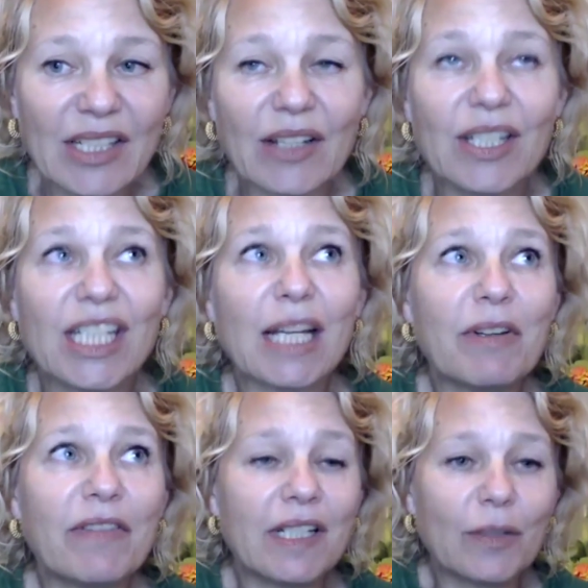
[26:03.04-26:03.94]
So
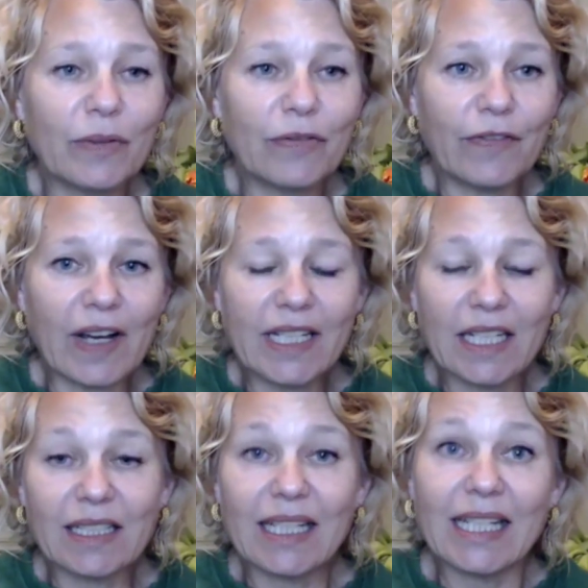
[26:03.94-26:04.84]
some of us will find
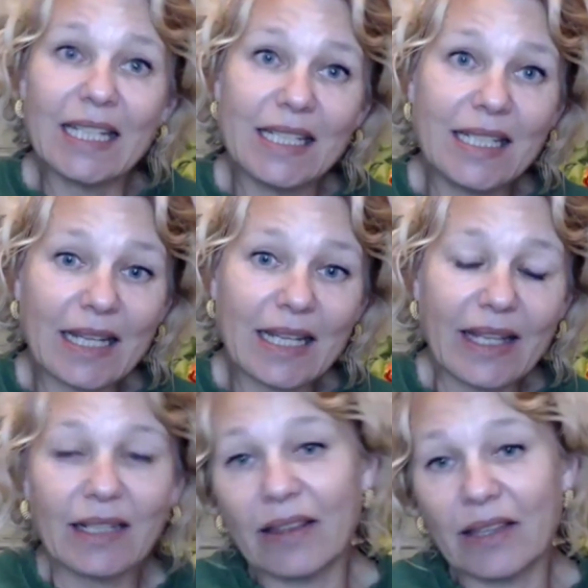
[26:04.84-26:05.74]
it easier
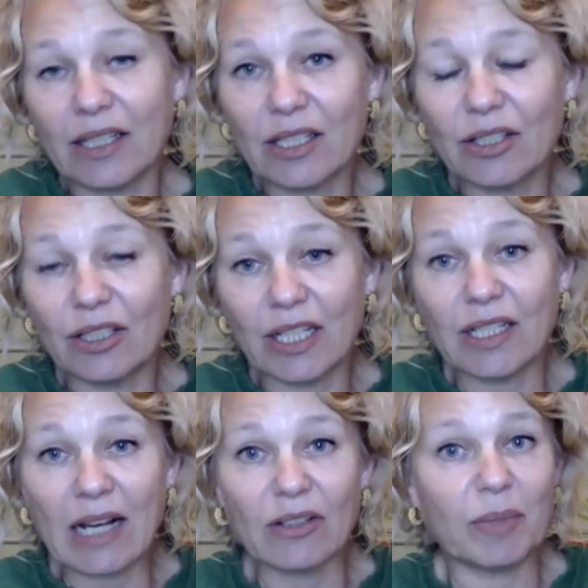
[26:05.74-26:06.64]
than others to
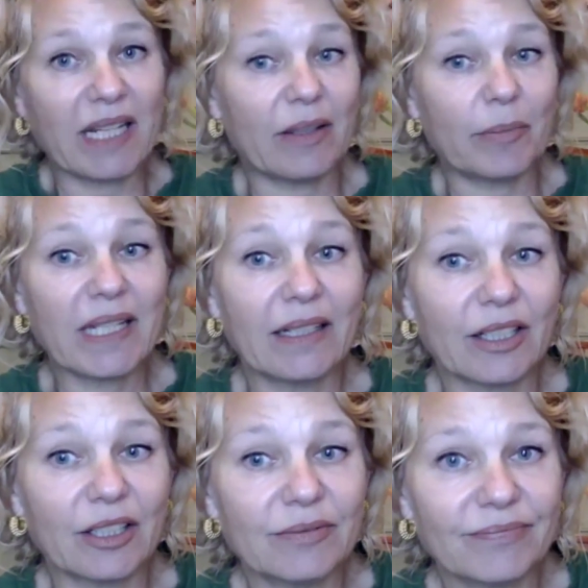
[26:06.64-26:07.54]
learn how to play the
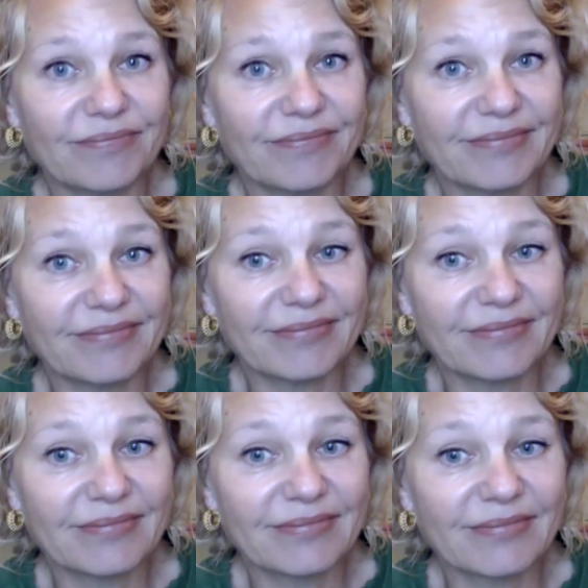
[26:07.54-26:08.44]
piano.
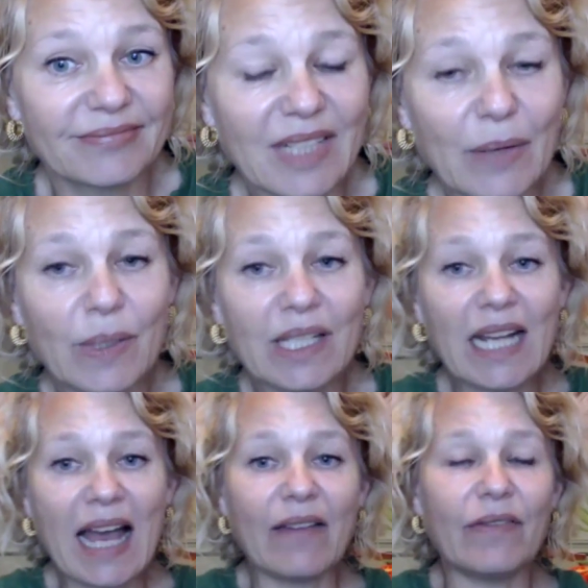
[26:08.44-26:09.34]
Like we
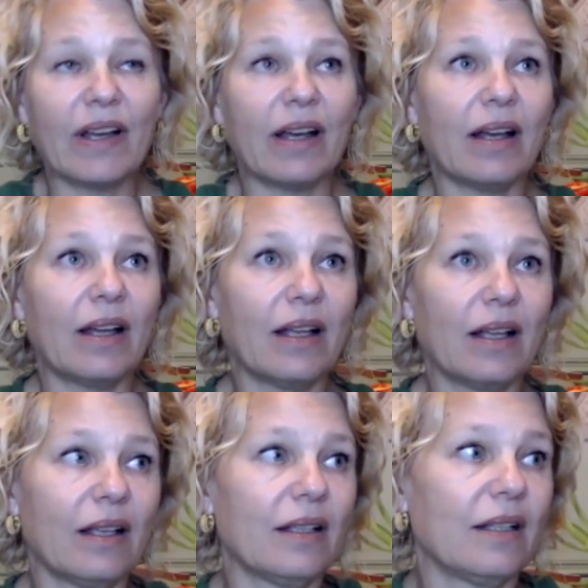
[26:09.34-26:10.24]
can have a
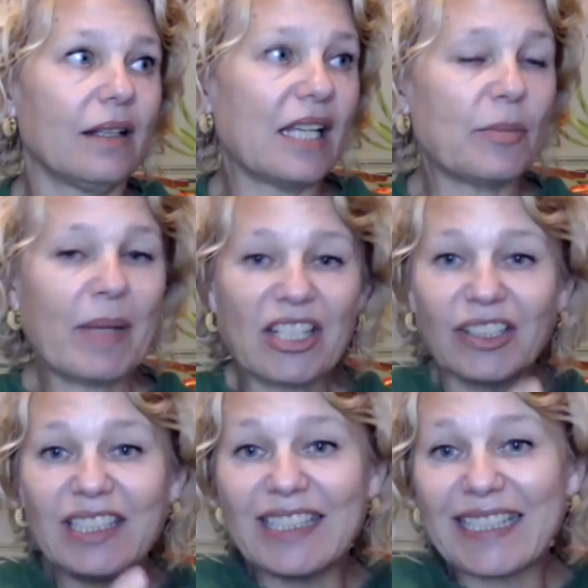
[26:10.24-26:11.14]

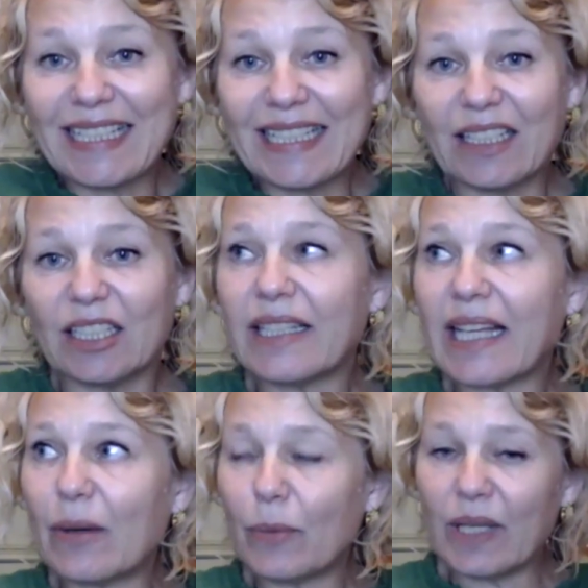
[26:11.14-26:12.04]
special skill
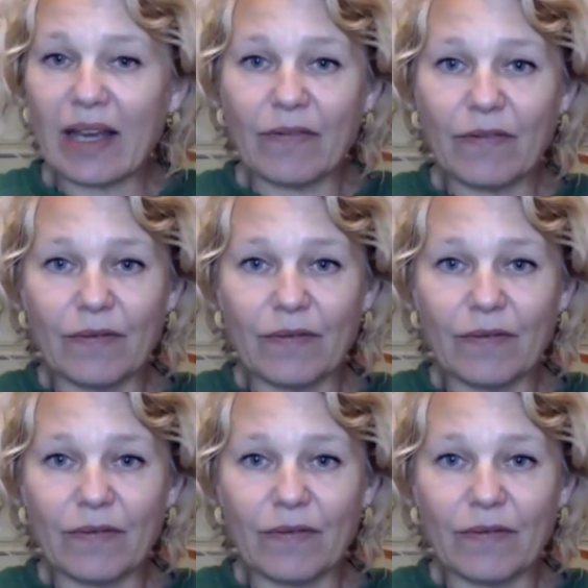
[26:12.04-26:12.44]
that we